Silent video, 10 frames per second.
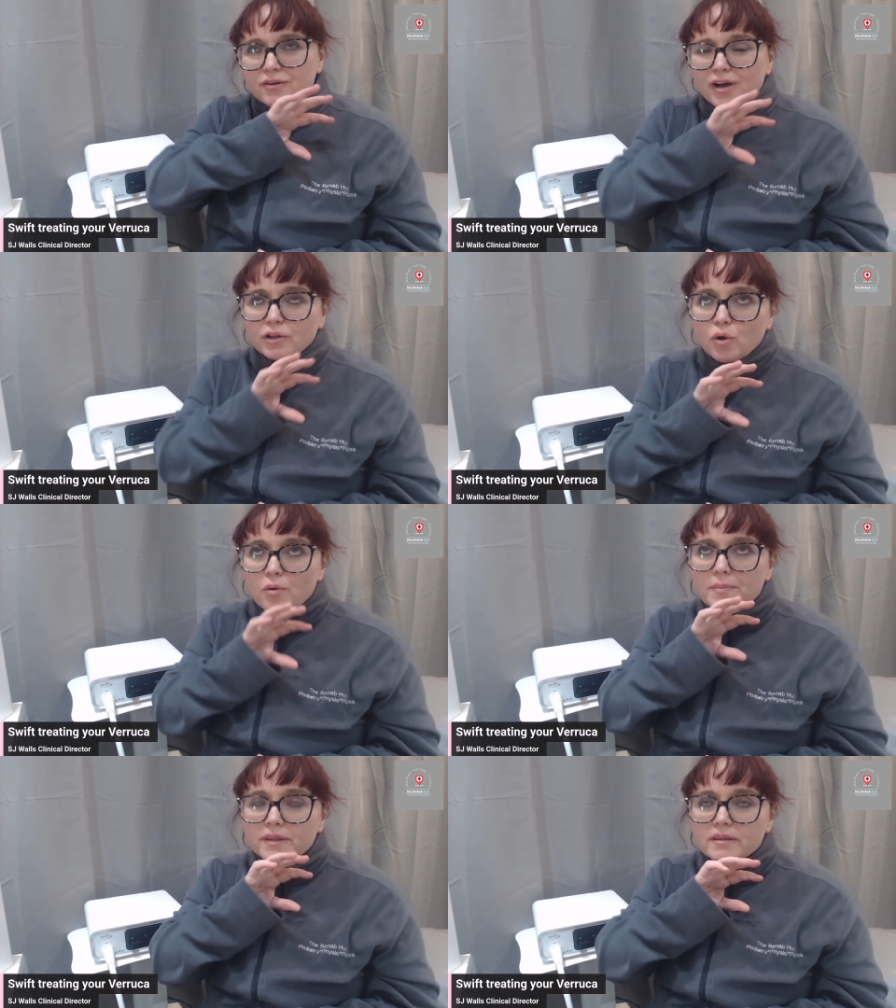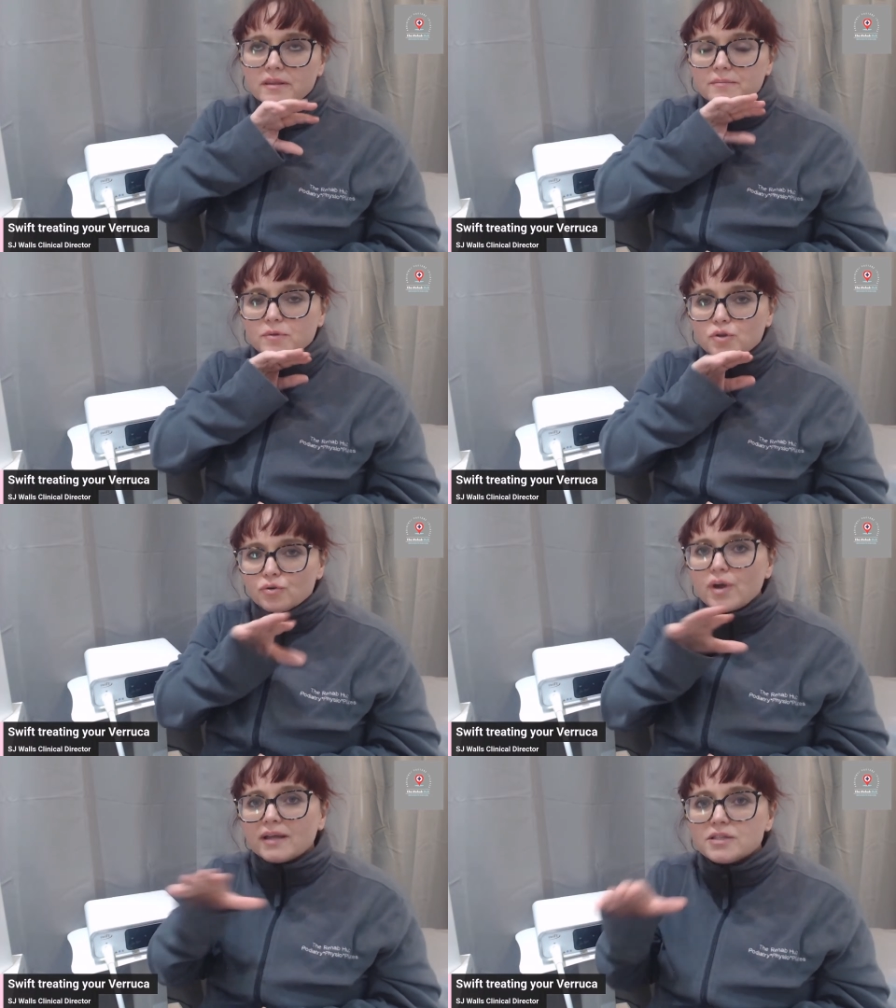a lot, but that
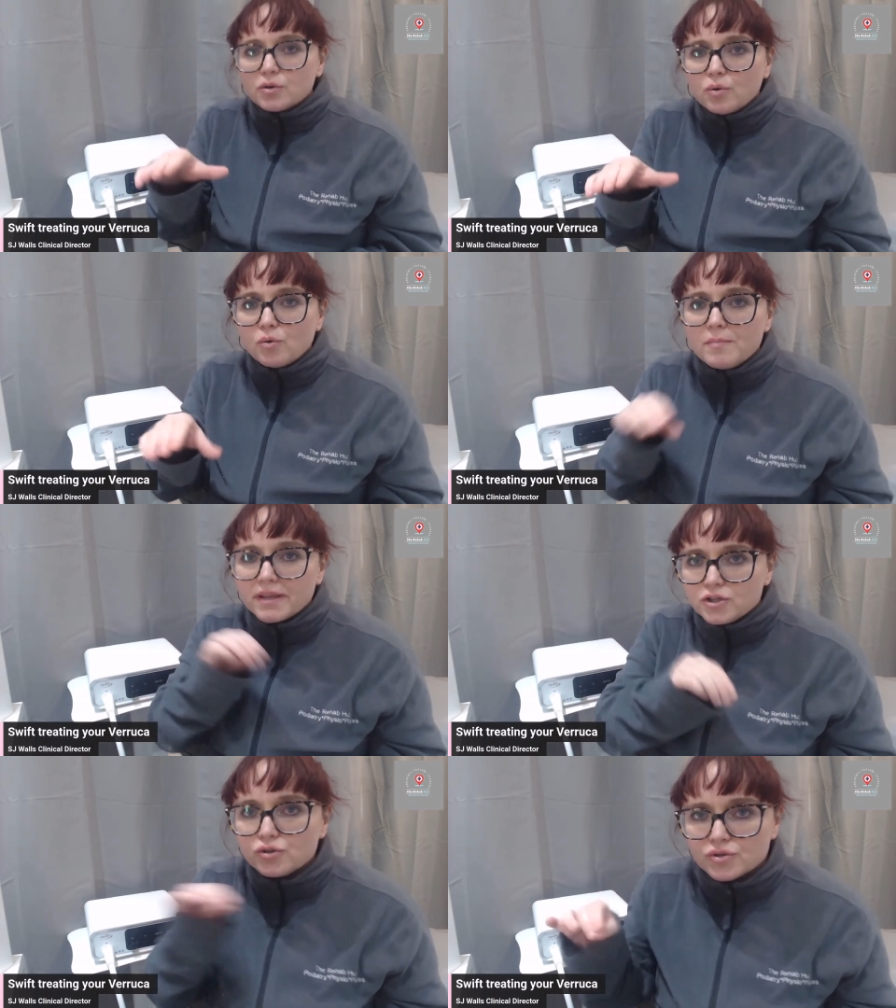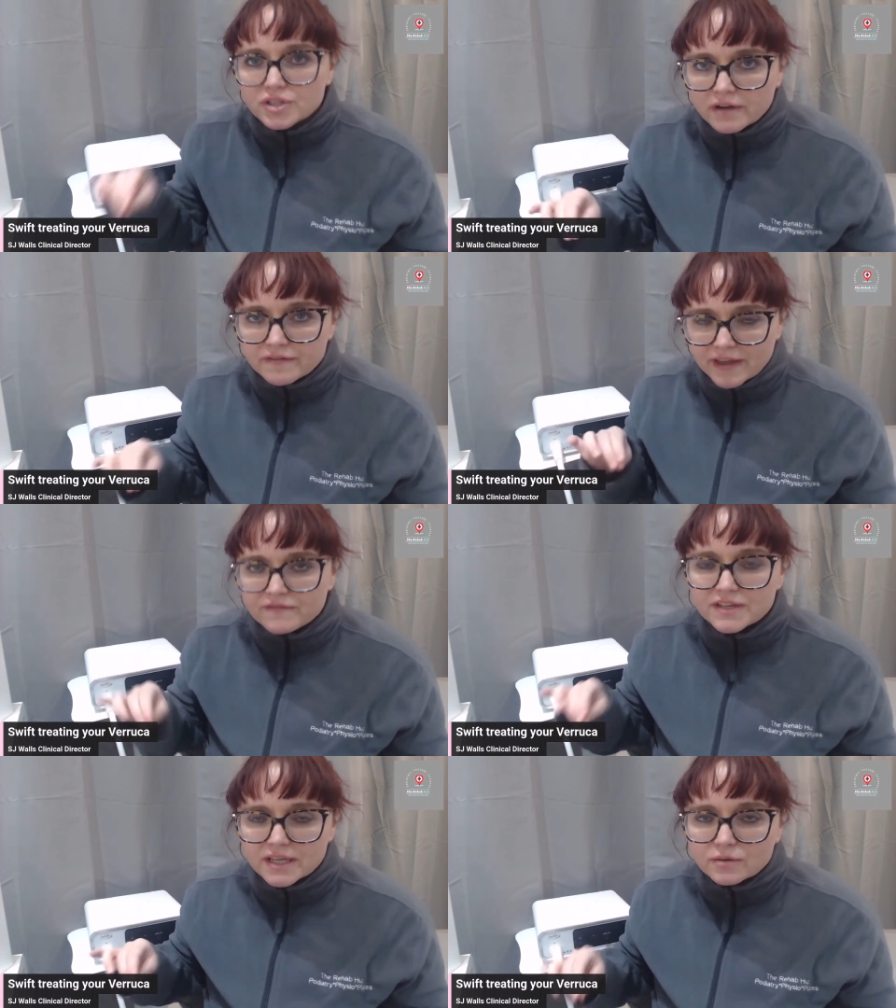you had to go home and do stuff
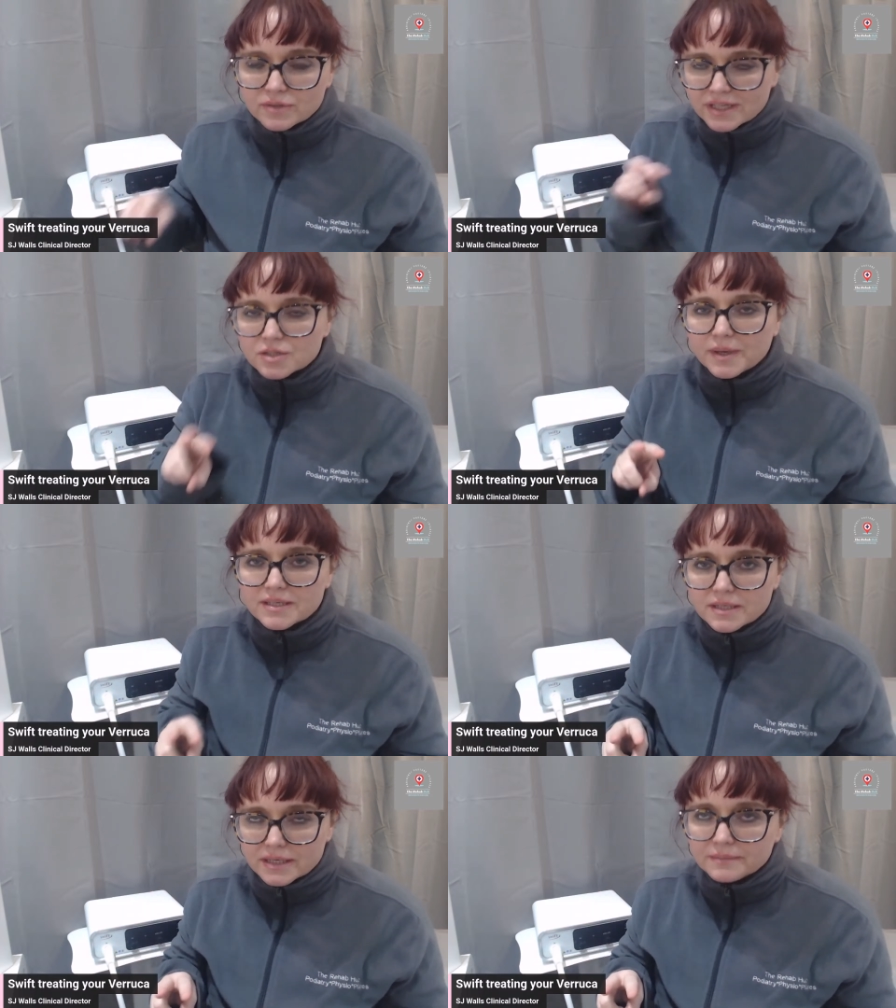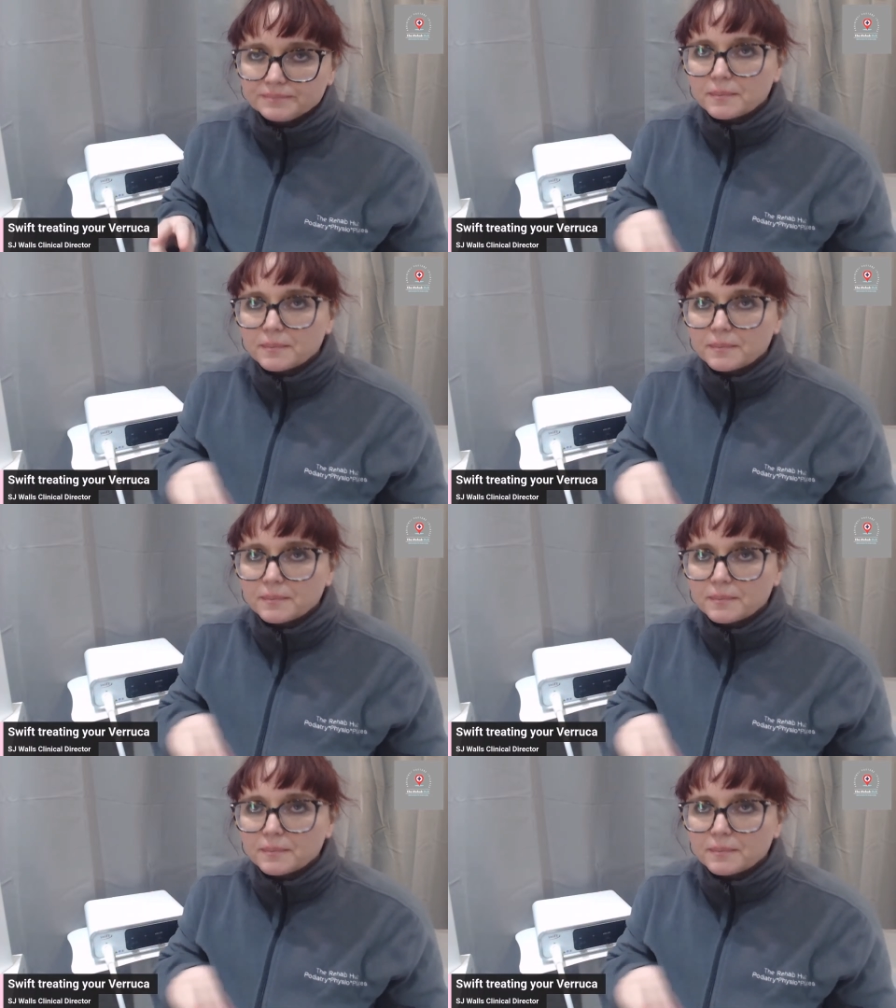every single day, twice a day.